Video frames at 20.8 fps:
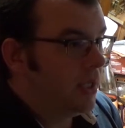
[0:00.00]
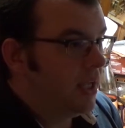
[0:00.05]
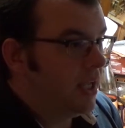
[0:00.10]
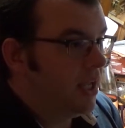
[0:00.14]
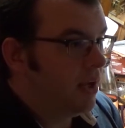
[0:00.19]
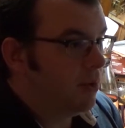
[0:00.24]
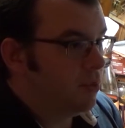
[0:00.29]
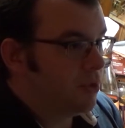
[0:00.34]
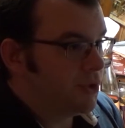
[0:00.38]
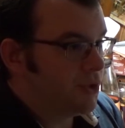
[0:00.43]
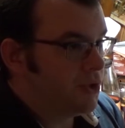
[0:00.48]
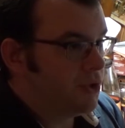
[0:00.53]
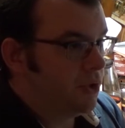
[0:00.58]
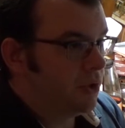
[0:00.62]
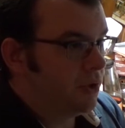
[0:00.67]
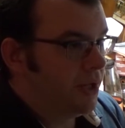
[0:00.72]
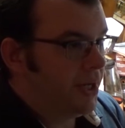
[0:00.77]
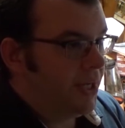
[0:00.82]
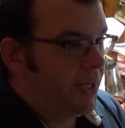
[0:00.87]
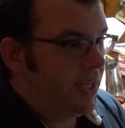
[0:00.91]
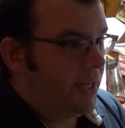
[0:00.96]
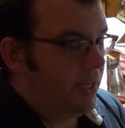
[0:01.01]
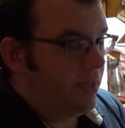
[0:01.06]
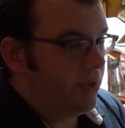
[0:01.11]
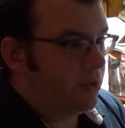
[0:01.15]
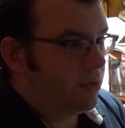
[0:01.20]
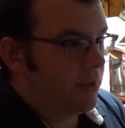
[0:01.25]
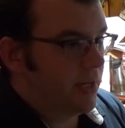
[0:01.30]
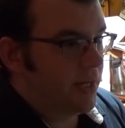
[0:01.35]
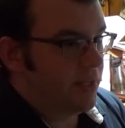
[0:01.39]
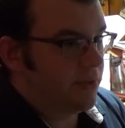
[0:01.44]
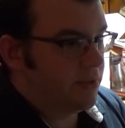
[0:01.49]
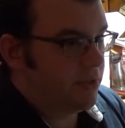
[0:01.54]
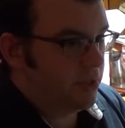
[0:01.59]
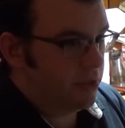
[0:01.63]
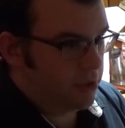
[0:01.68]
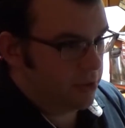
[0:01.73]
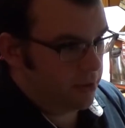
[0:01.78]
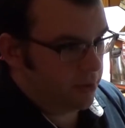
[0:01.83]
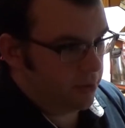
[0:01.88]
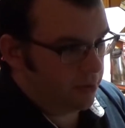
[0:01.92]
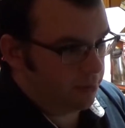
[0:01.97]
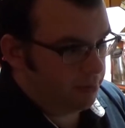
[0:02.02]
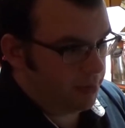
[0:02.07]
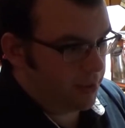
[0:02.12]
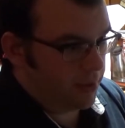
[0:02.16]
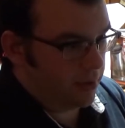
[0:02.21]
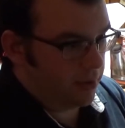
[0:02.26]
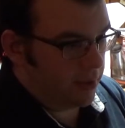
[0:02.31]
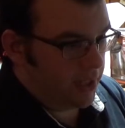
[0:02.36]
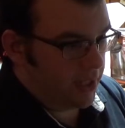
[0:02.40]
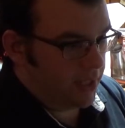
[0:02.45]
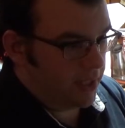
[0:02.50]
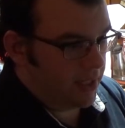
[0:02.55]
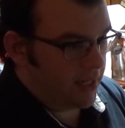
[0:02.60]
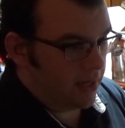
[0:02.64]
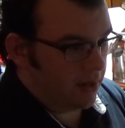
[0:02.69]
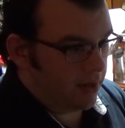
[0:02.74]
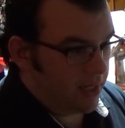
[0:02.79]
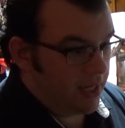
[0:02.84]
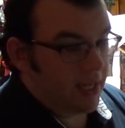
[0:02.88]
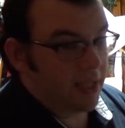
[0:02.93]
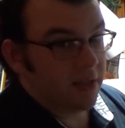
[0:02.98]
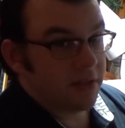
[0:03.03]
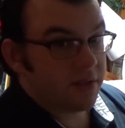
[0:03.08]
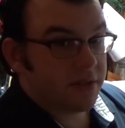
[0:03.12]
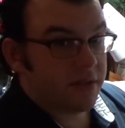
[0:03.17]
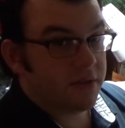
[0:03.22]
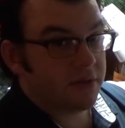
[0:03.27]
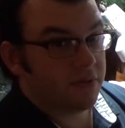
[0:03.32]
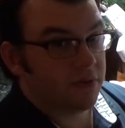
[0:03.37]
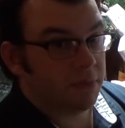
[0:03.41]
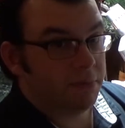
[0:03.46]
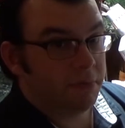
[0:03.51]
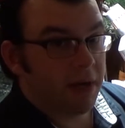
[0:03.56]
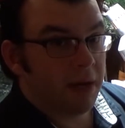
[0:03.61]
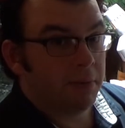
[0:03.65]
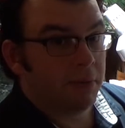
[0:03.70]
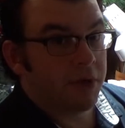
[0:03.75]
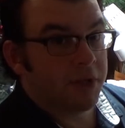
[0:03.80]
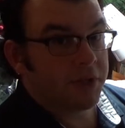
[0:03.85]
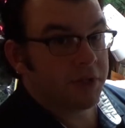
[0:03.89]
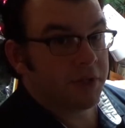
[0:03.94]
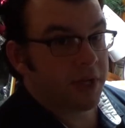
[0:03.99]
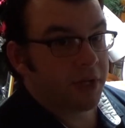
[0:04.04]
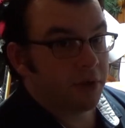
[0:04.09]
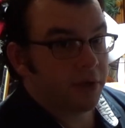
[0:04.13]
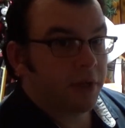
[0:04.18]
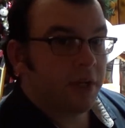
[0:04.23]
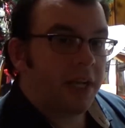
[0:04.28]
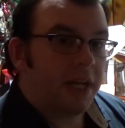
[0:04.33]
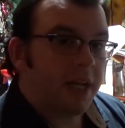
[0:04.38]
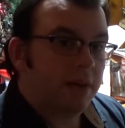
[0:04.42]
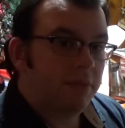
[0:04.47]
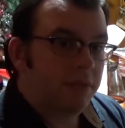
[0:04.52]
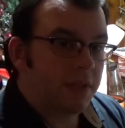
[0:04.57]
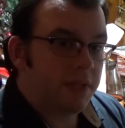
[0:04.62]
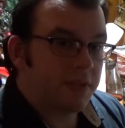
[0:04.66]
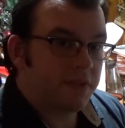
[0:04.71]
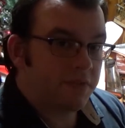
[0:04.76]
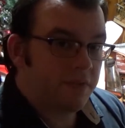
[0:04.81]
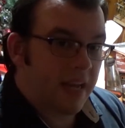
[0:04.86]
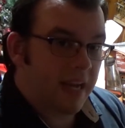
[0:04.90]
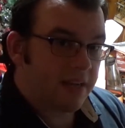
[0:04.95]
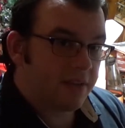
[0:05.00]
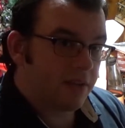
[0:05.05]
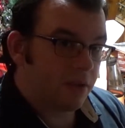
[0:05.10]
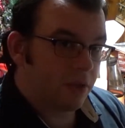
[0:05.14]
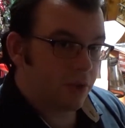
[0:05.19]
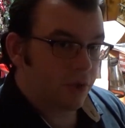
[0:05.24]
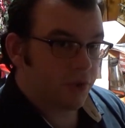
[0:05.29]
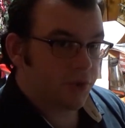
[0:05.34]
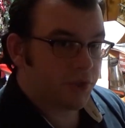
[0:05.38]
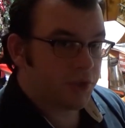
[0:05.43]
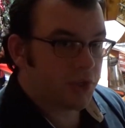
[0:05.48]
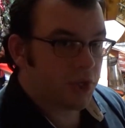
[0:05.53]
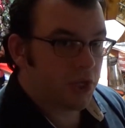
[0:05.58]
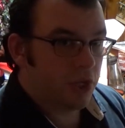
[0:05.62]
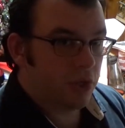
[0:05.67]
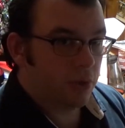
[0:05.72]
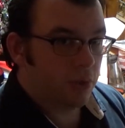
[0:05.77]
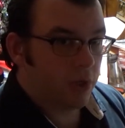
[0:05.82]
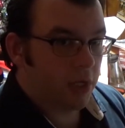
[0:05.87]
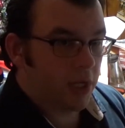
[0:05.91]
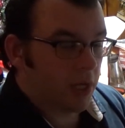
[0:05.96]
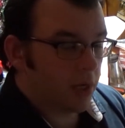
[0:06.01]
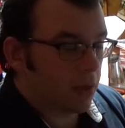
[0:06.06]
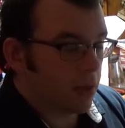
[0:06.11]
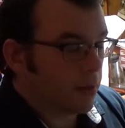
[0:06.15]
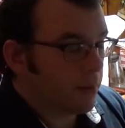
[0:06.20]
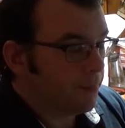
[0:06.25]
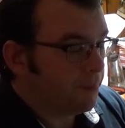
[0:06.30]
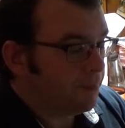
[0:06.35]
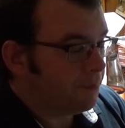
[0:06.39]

It was during a transitional period. Now again, this is from memory, so I could have these facts a little skewed here.